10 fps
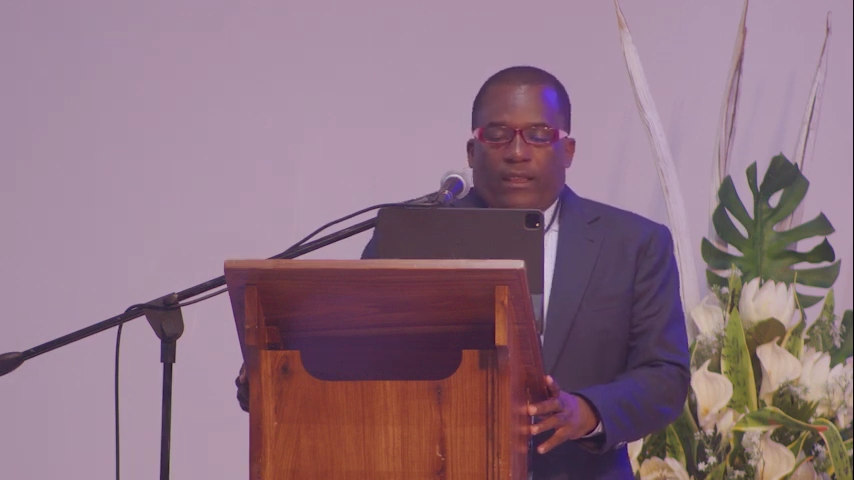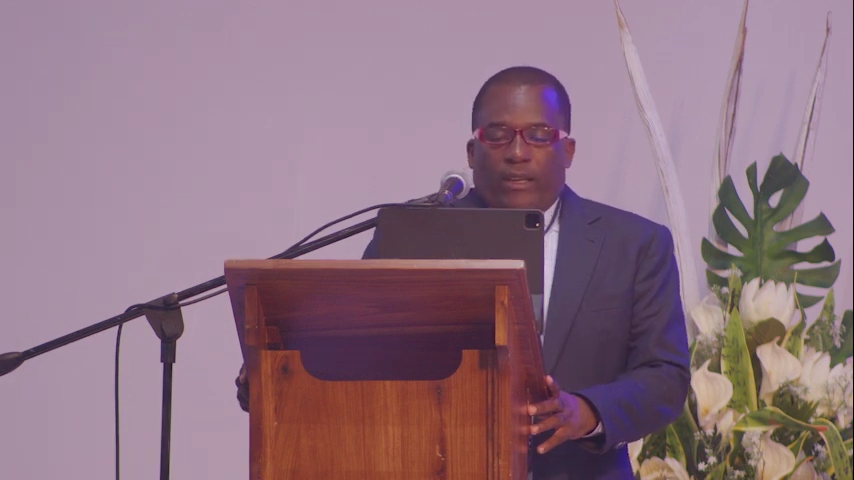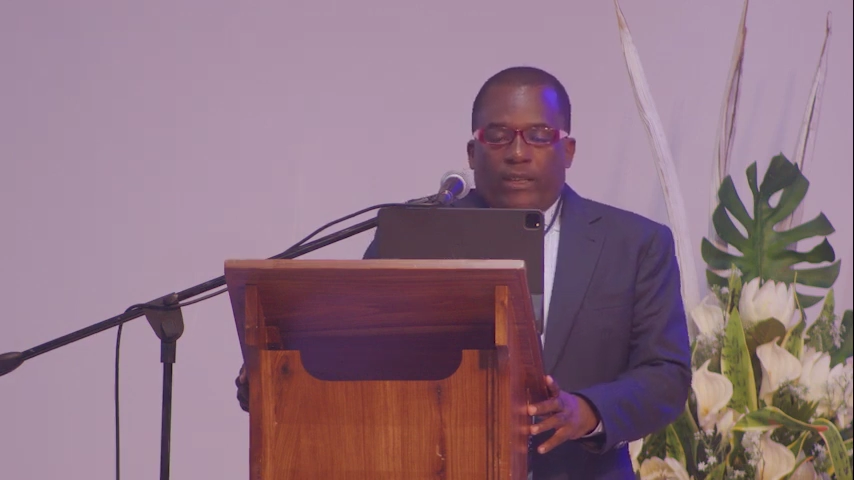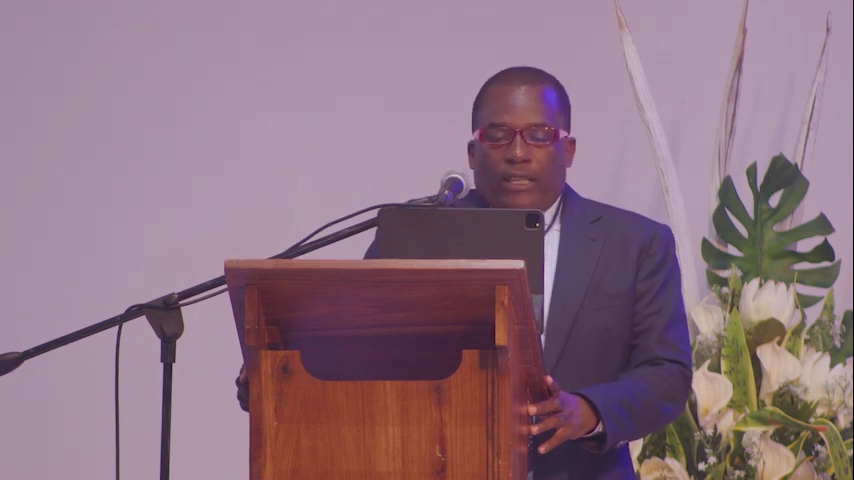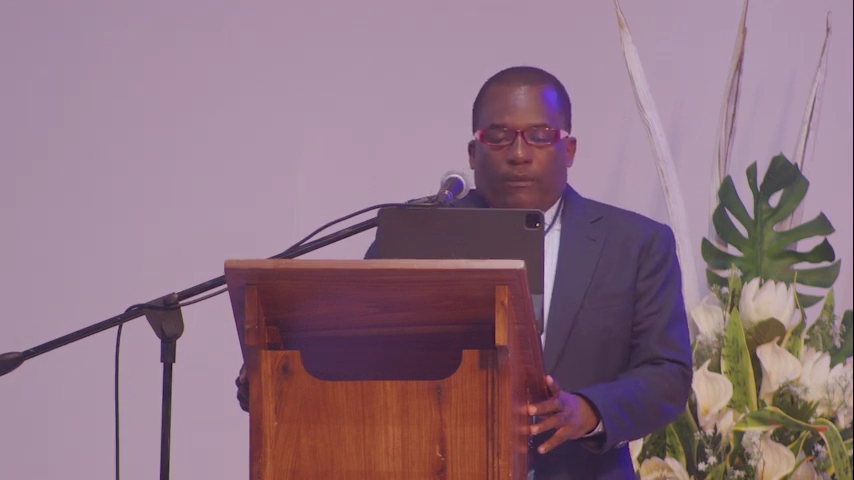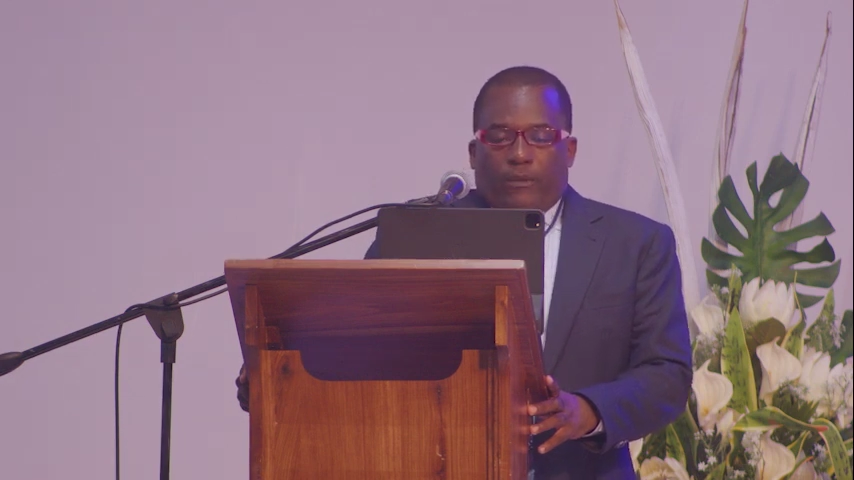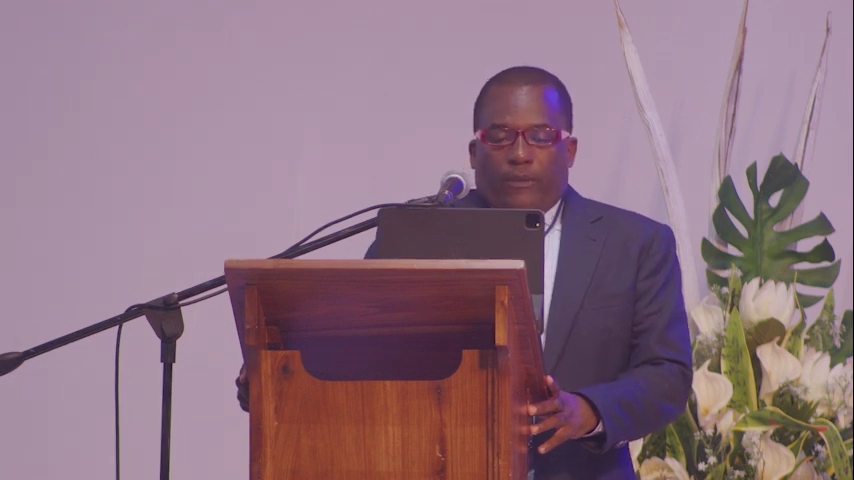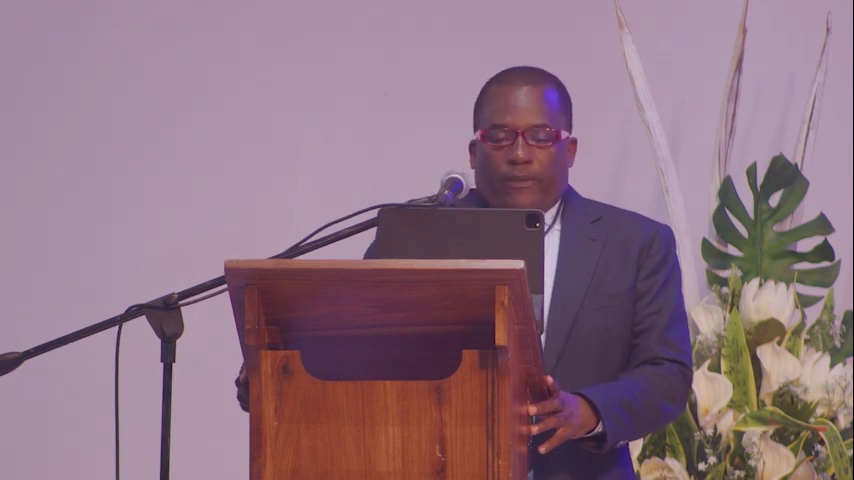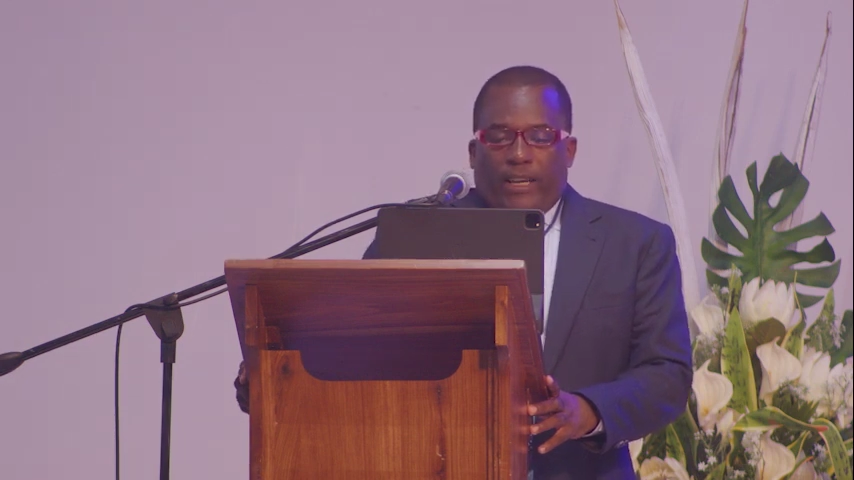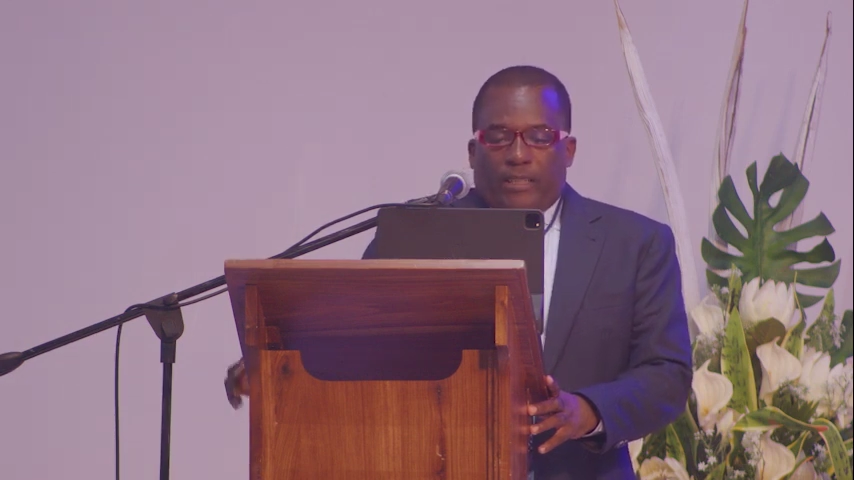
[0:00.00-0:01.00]
The Honorable
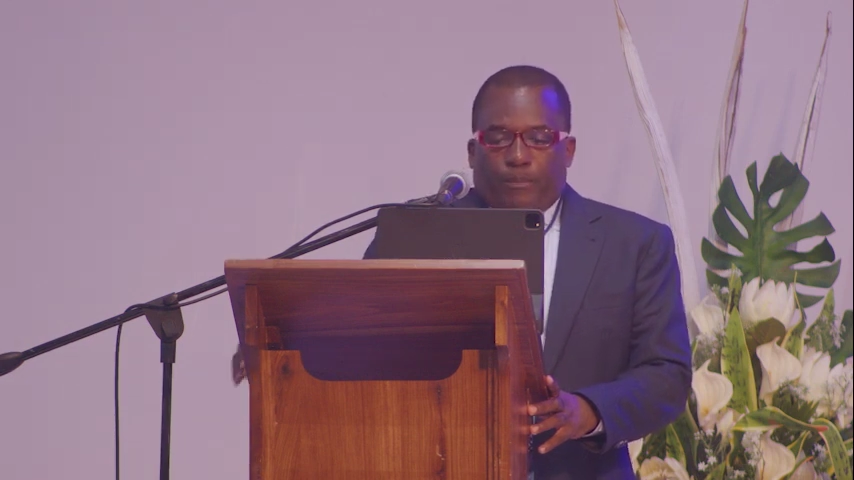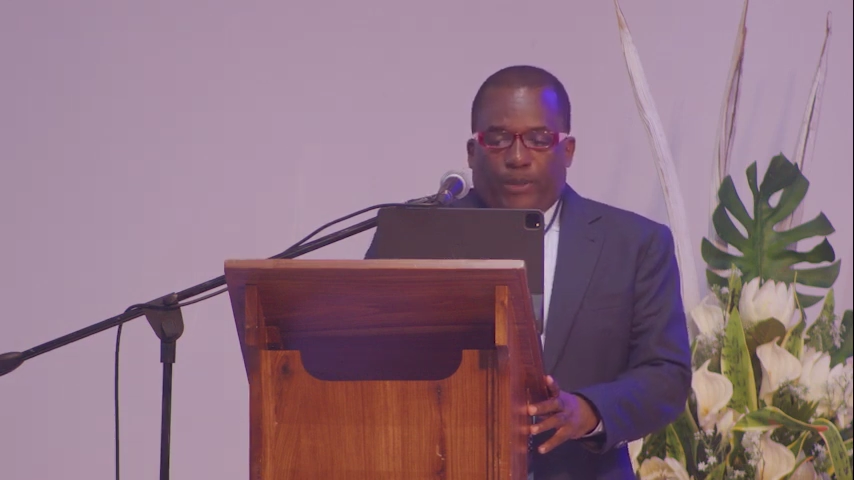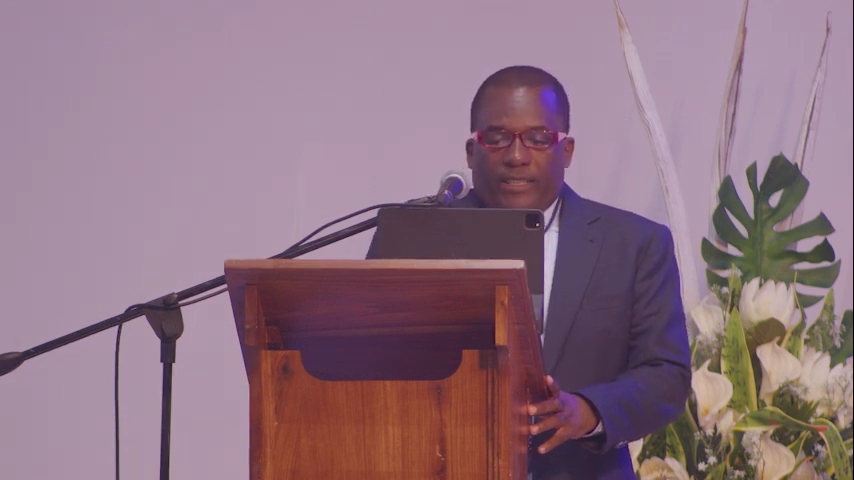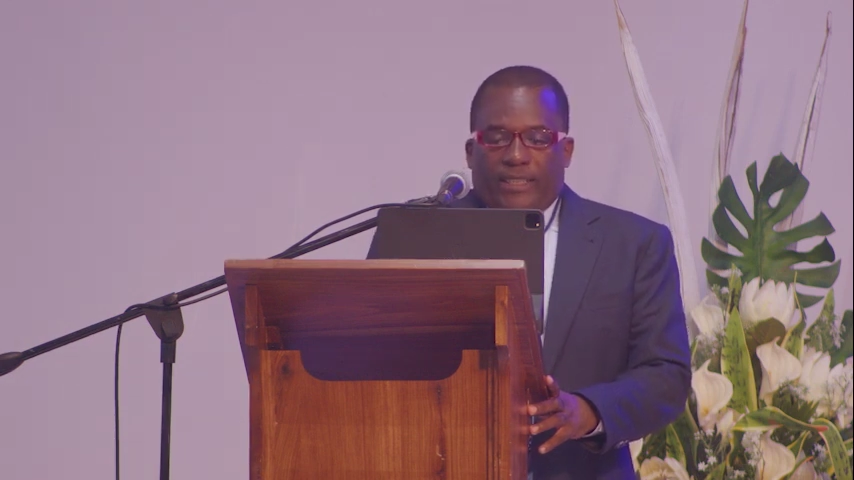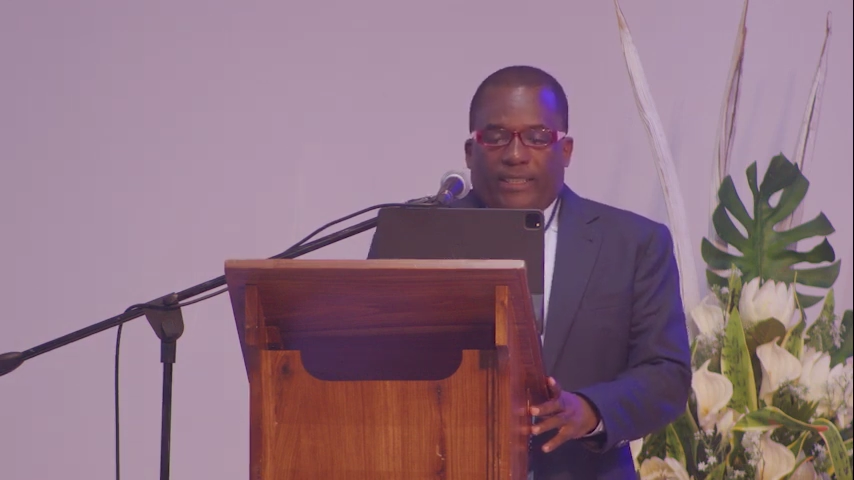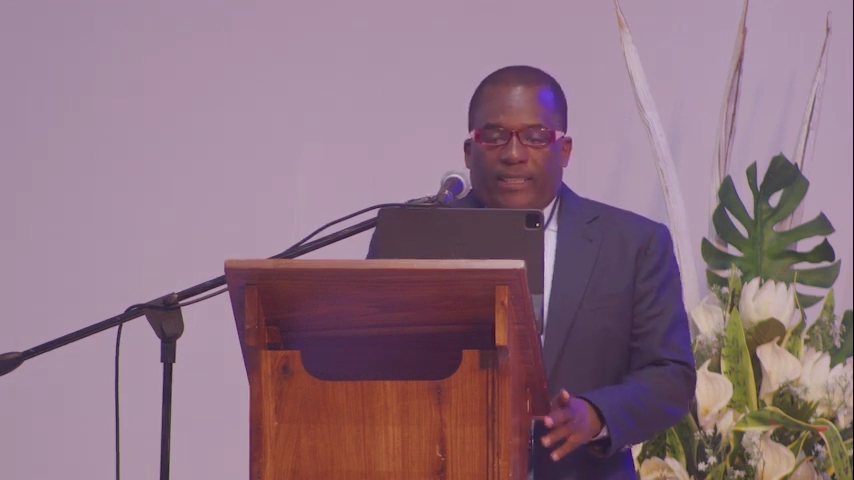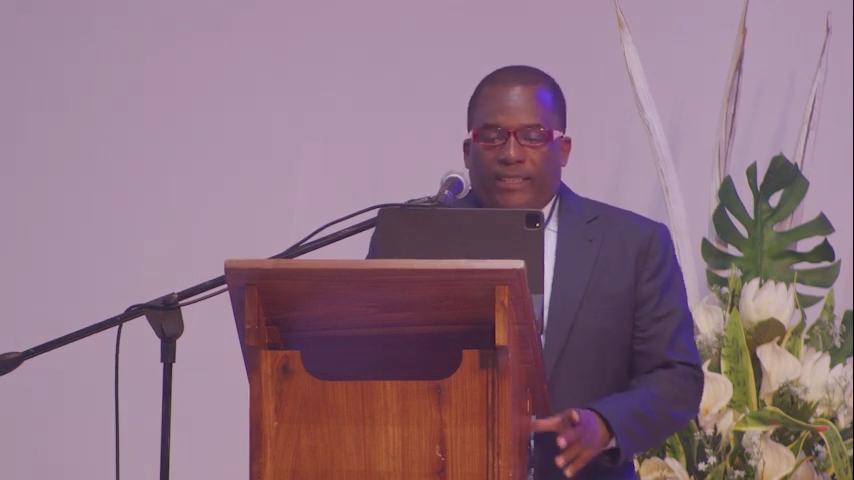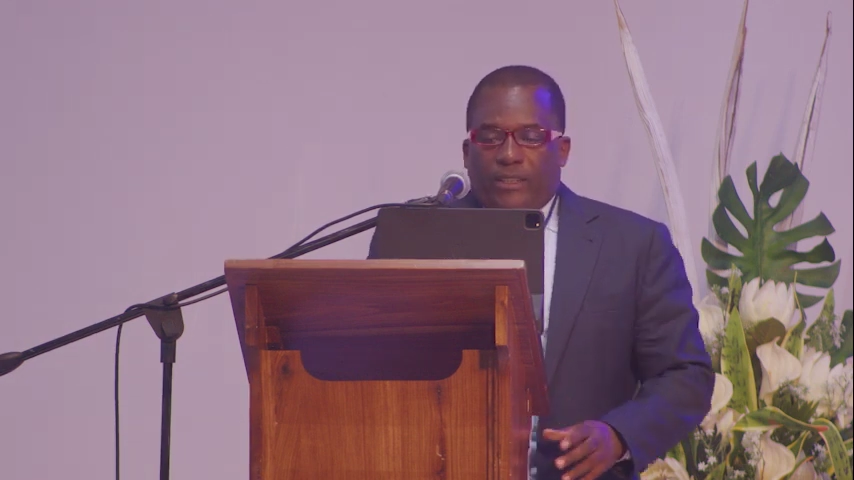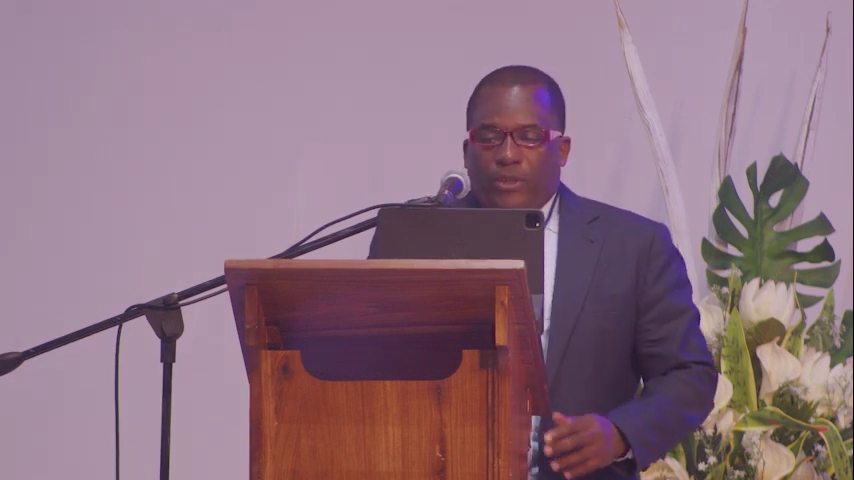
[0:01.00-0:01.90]
Vice President